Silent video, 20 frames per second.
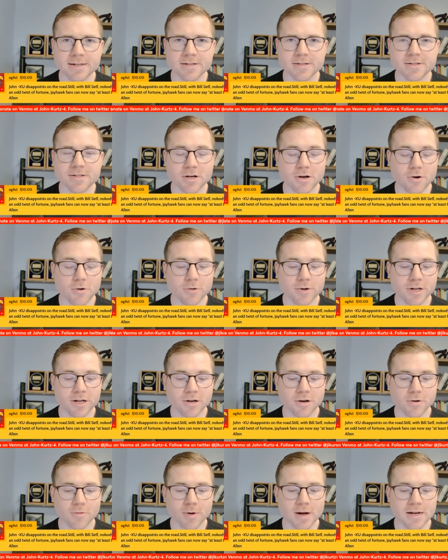So, you
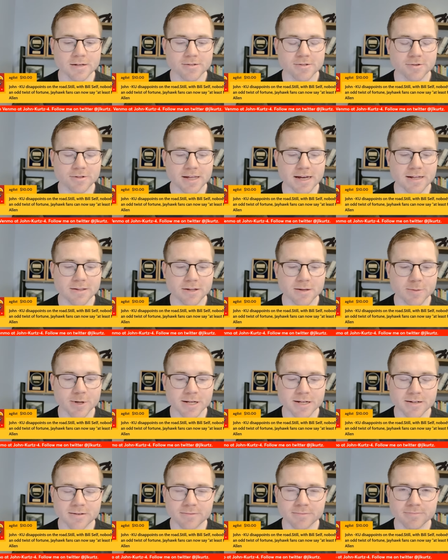know, a roster that
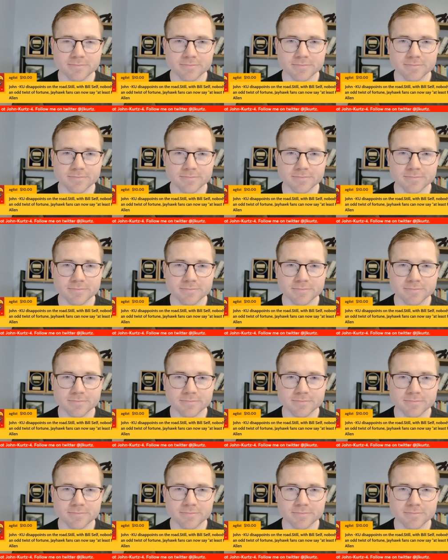limited